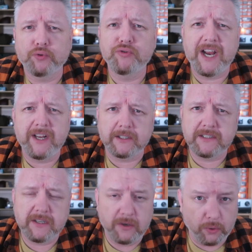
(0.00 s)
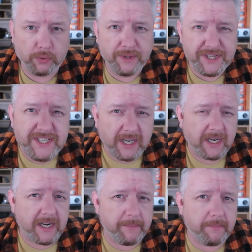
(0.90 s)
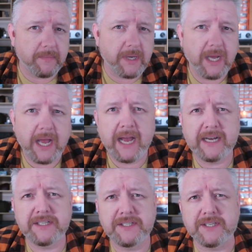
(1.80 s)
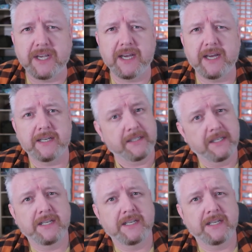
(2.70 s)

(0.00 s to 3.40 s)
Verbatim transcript: all railed, all the time. And... Uh,